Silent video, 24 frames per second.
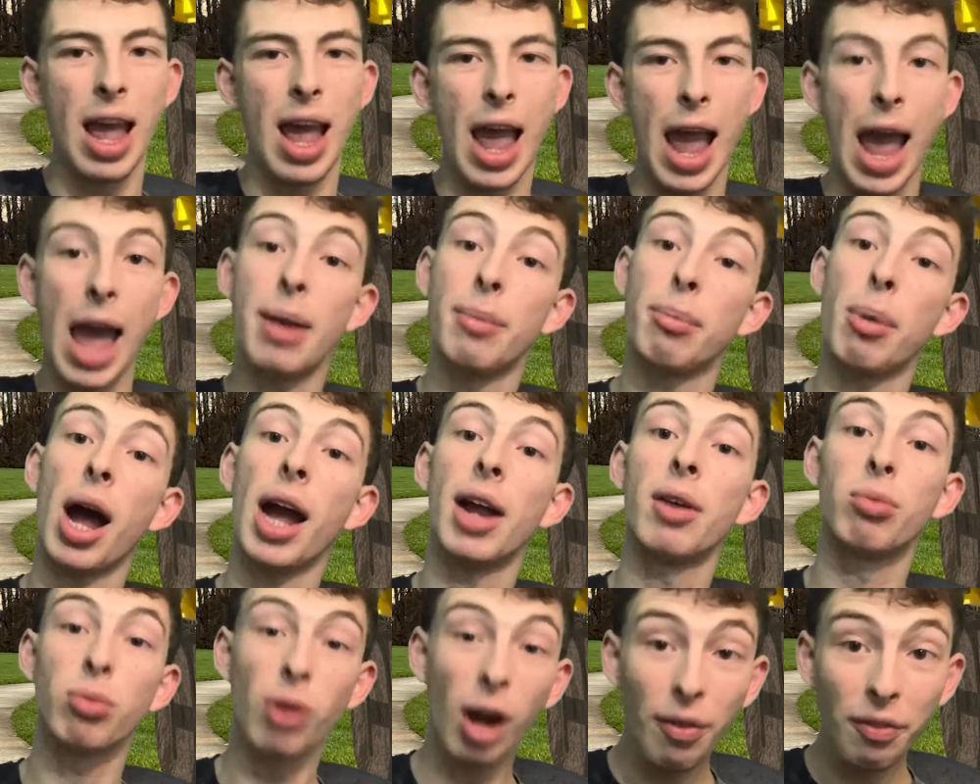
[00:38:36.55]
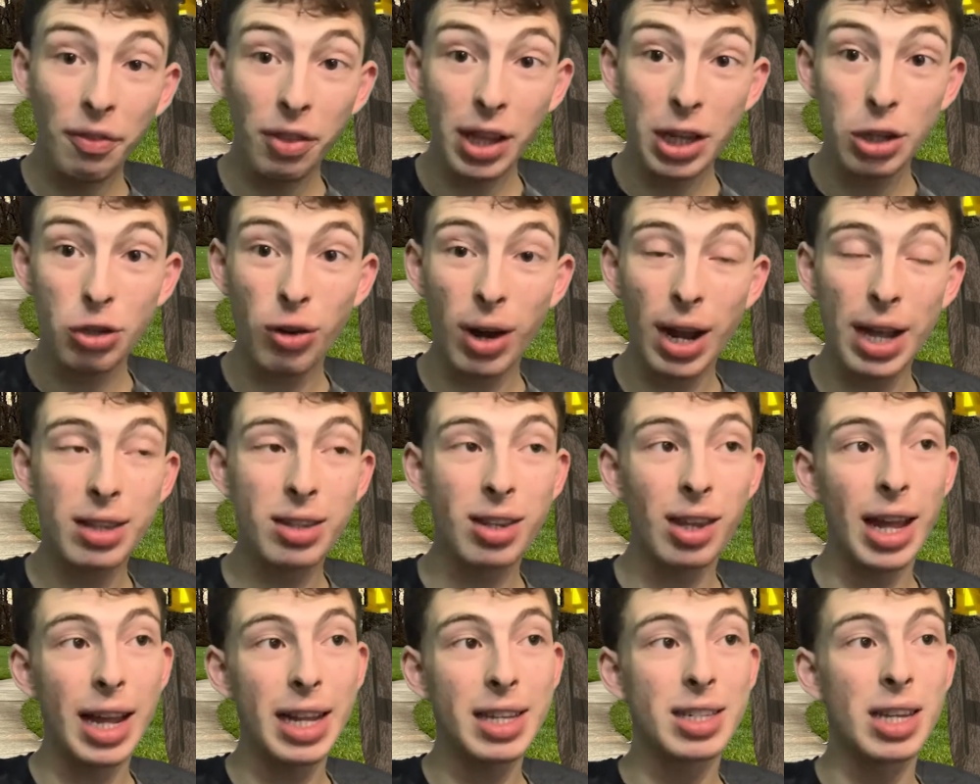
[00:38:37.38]
And by roughly
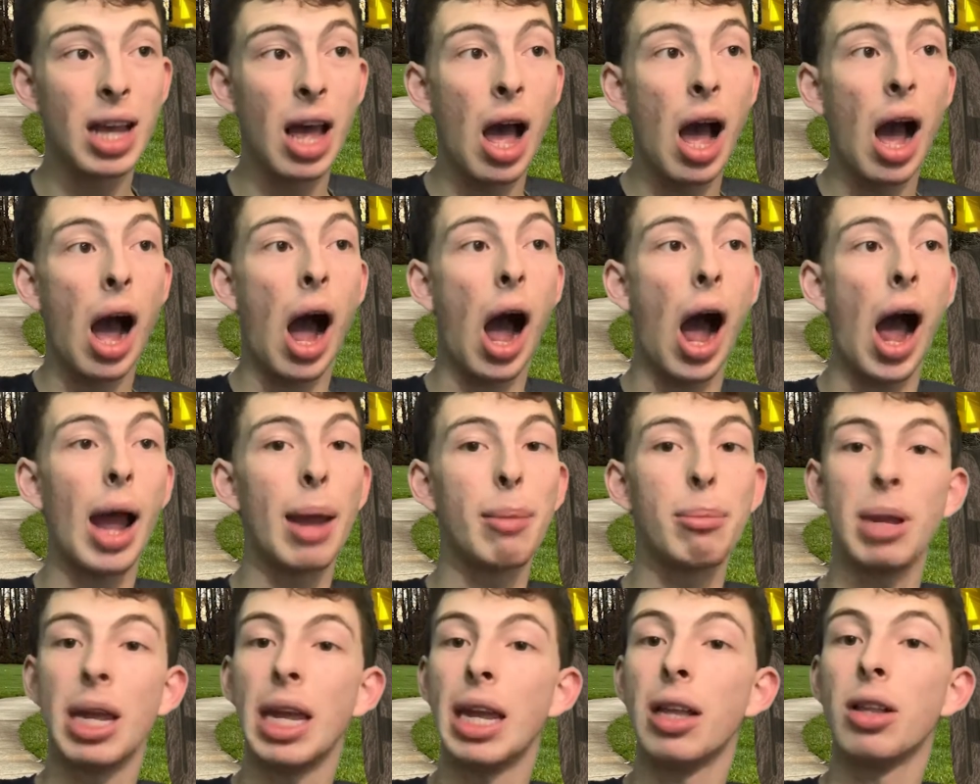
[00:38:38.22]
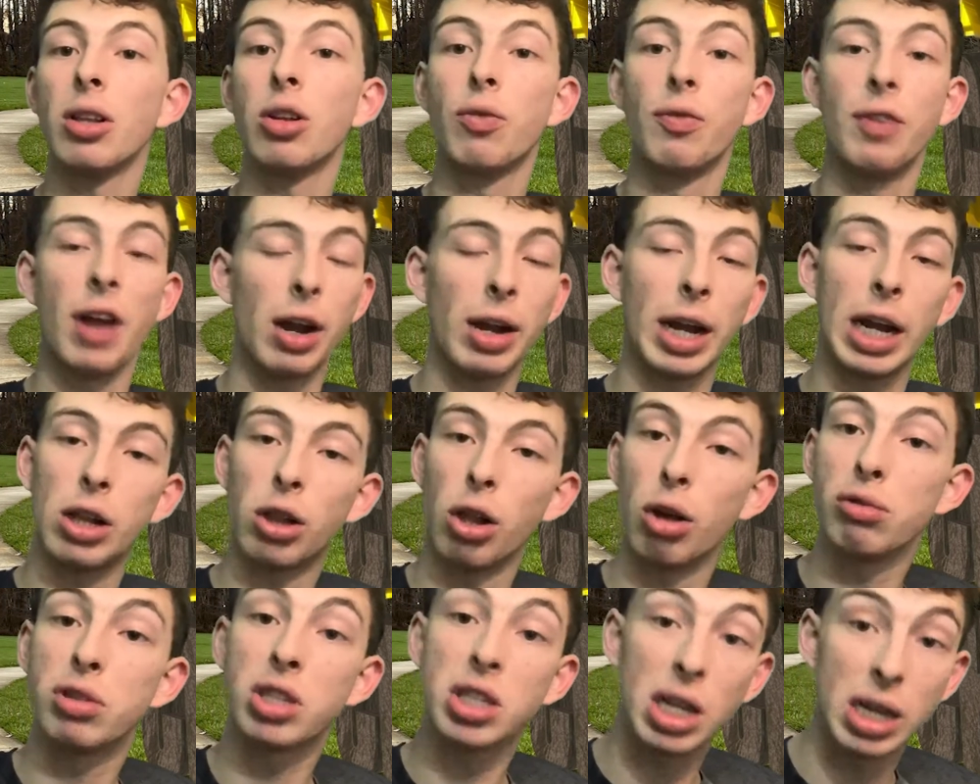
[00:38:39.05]
translates, I mean very
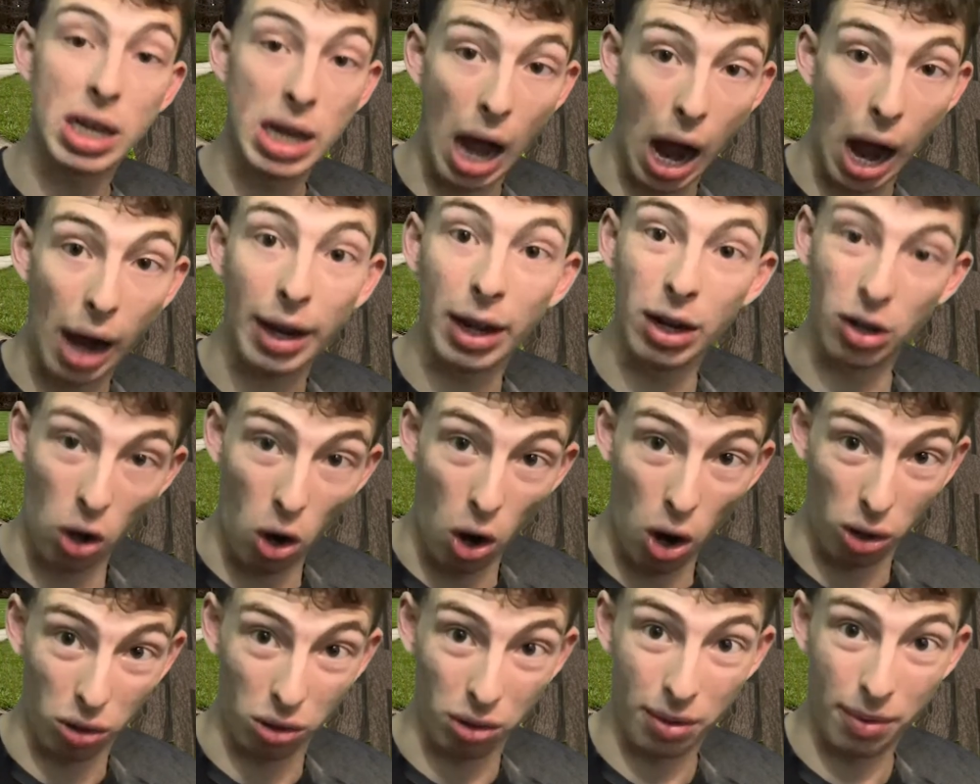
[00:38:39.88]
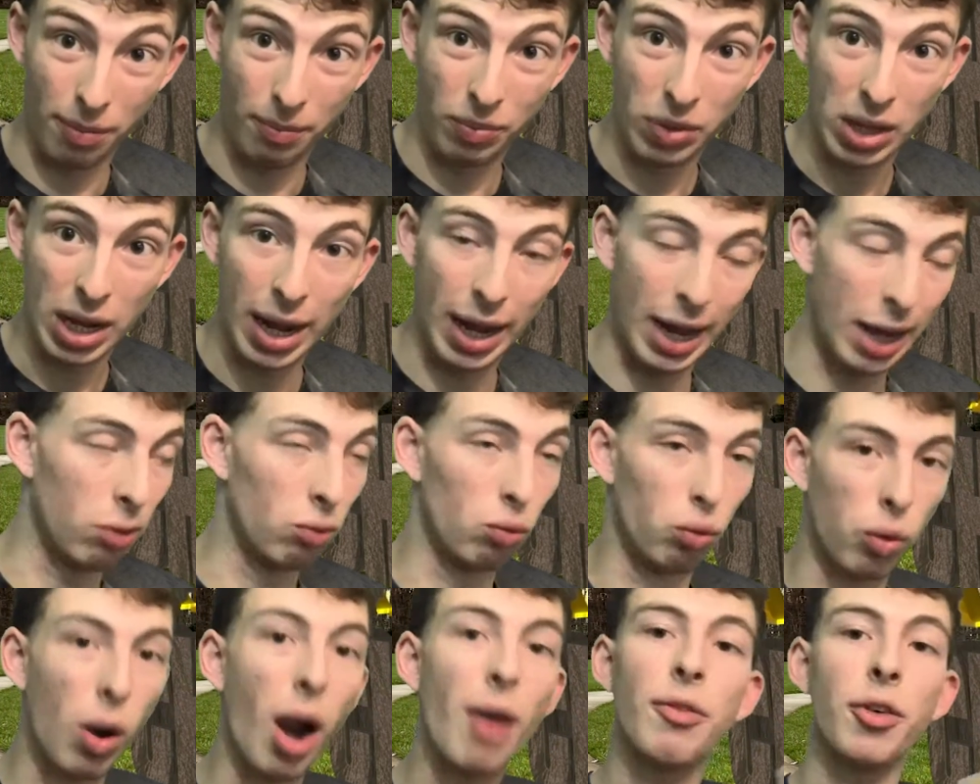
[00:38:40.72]
close to not at all. It's
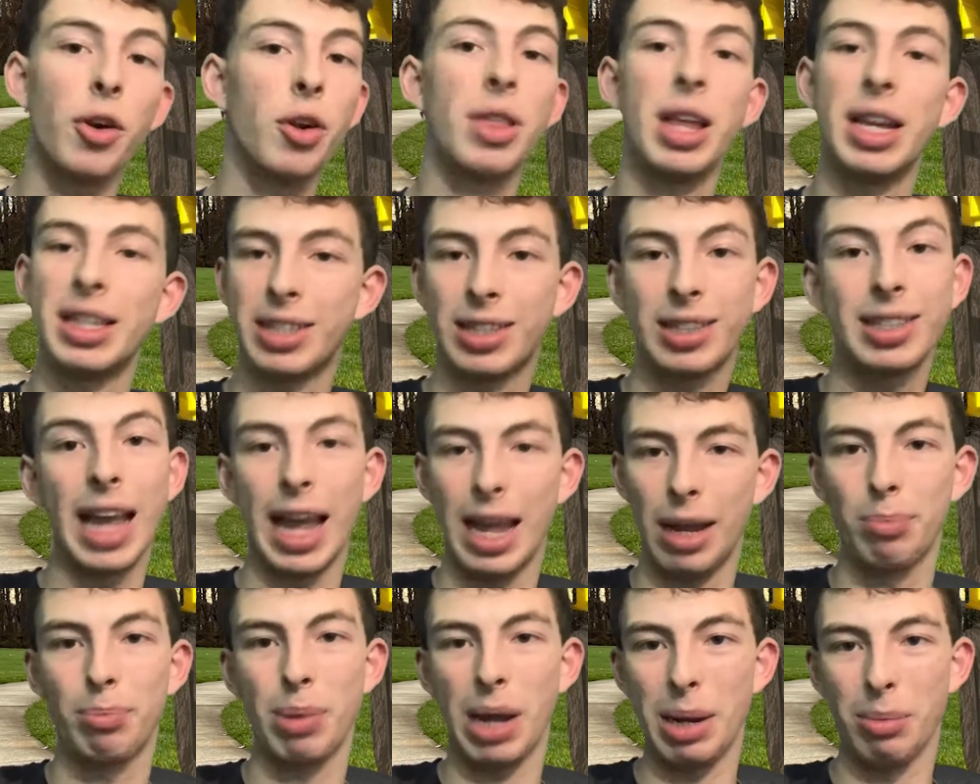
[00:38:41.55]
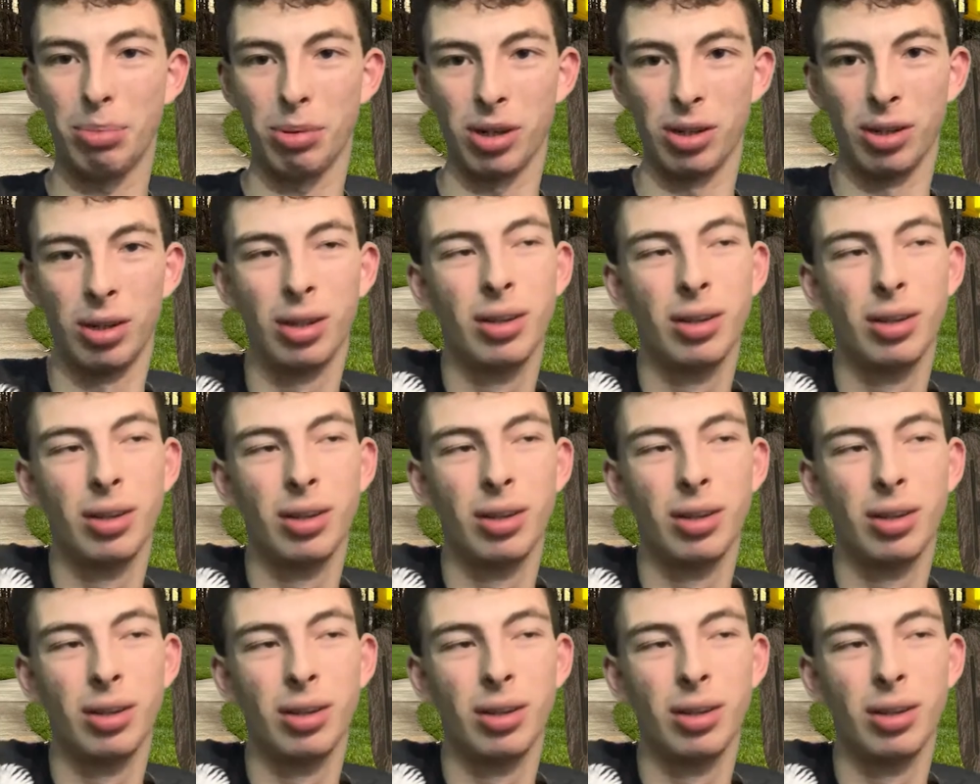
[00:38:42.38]
rougher than sandpaper.